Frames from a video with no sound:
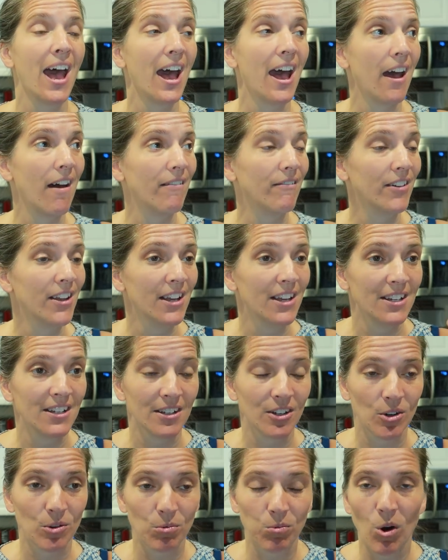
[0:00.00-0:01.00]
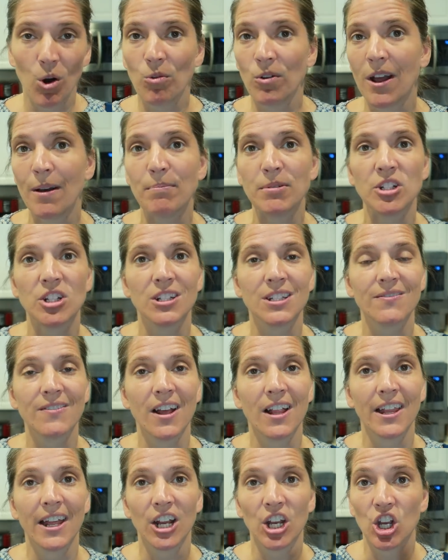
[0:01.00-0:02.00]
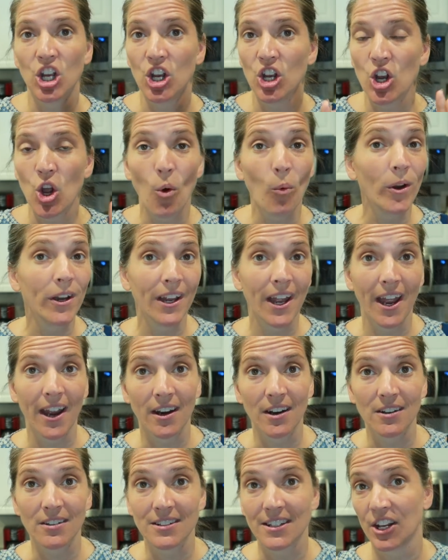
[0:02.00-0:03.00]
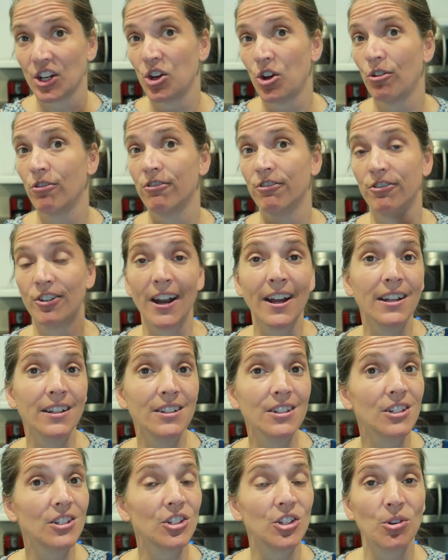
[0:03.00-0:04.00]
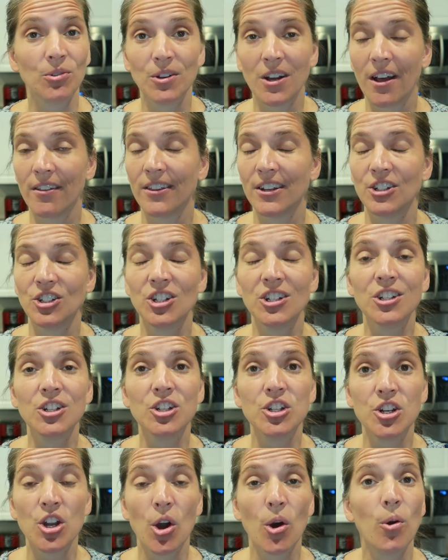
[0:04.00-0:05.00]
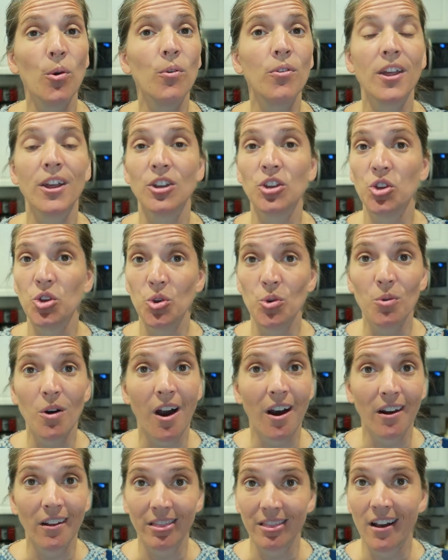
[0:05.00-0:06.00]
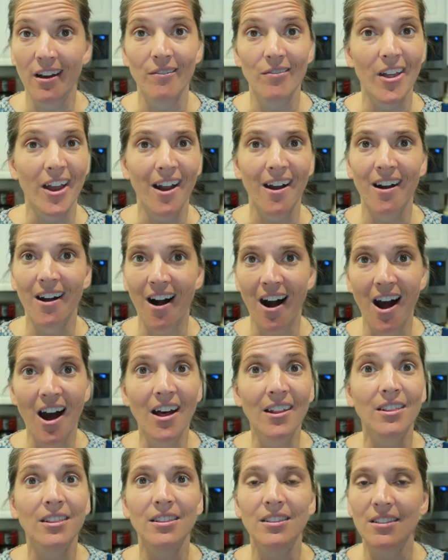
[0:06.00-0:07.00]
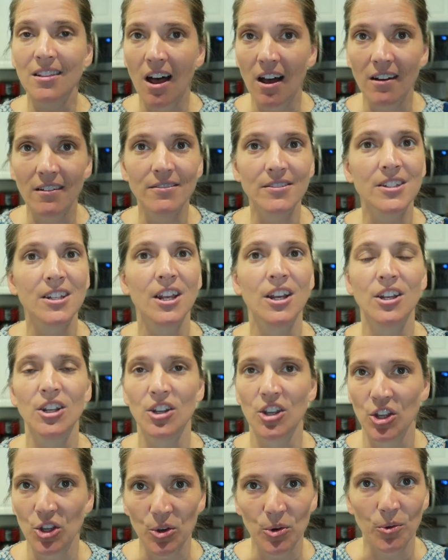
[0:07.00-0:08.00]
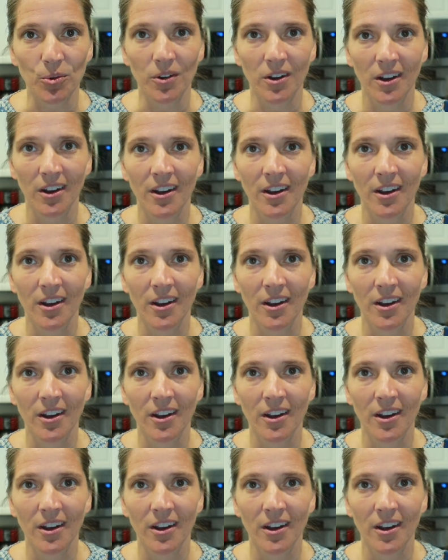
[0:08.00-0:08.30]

have grown up and just felt like no one cares, like no friends, no nothing. Just know that you are loved, that God loves you.